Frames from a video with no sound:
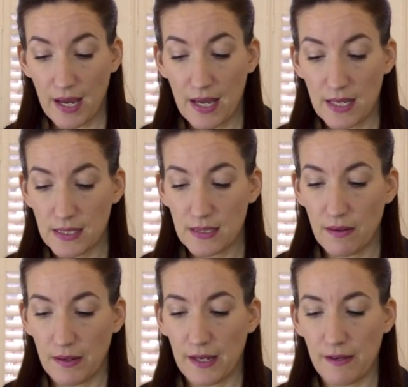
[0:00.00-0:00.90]
And
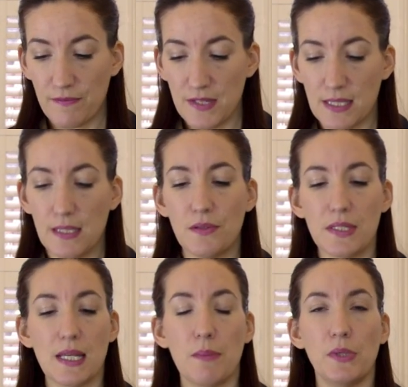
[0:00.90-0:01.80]
I have this
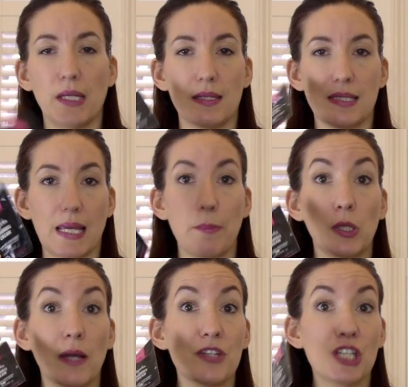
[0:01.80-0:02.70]
little sample
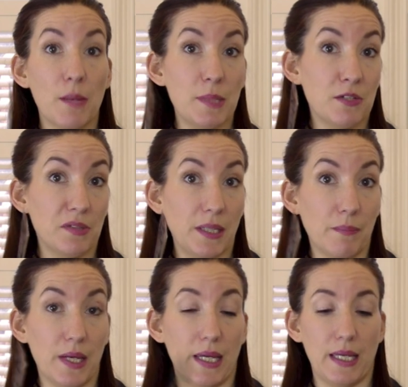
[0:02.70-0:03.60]
sample of chamois
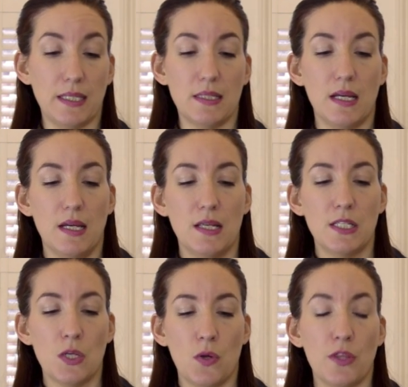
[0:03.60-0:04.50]
cream, and
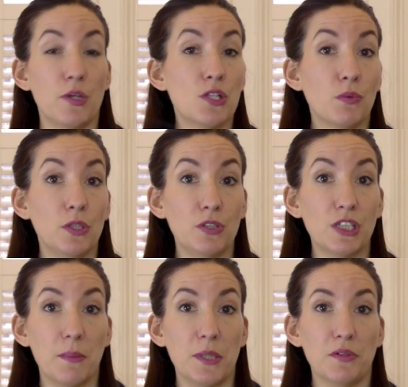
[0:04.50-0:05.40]
so although I don't
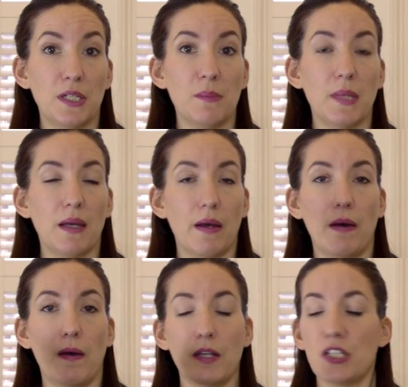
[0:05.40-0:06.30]
use chamois cream,
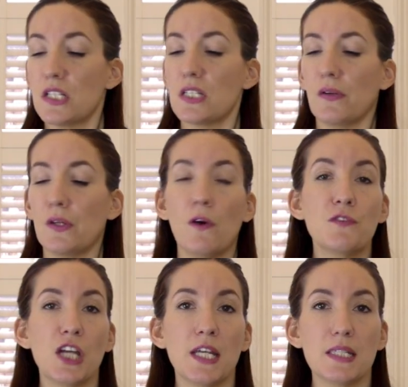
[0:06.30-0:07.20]
just on the
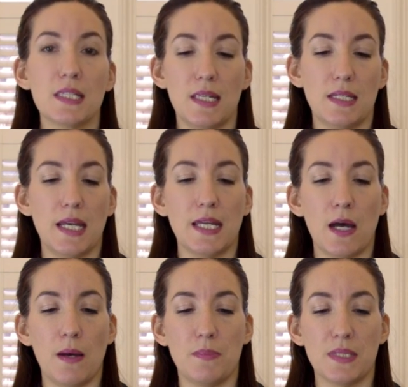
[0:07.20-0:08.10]
off chance the day
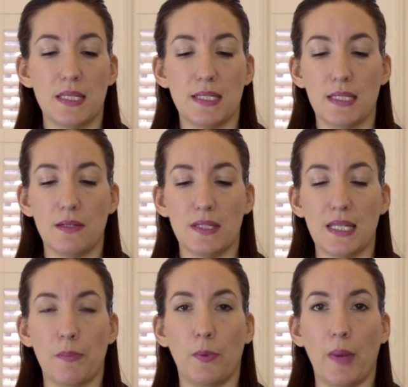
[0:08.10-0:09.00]
comes, this little
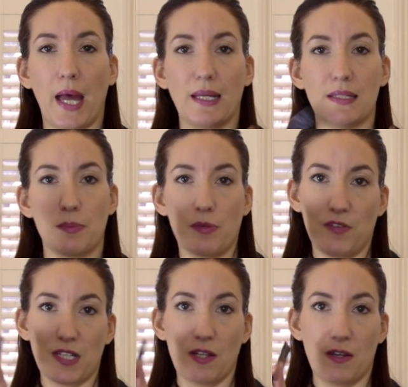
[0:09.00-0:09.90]
sample pack is the
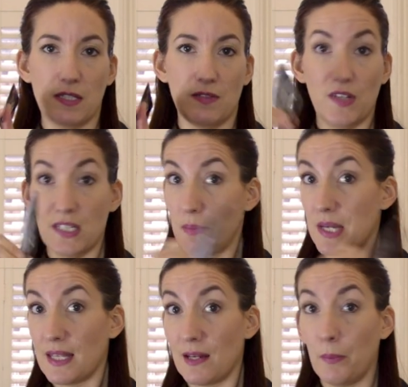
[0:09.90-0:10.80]
perfect size, fits in
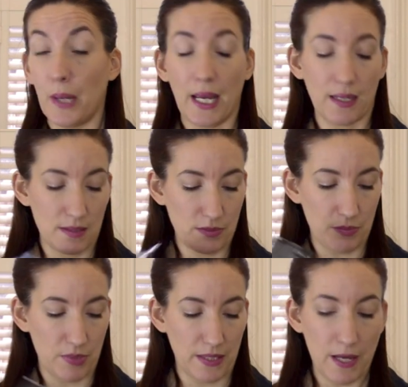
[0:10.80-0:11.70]
my saddle bag,
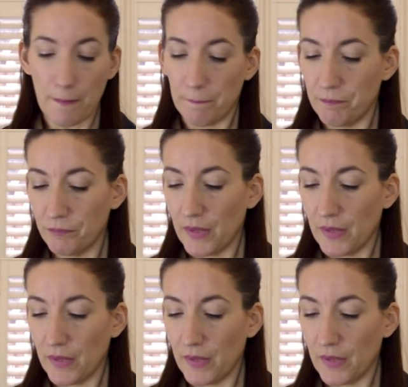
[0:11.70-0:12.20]
so I bring that.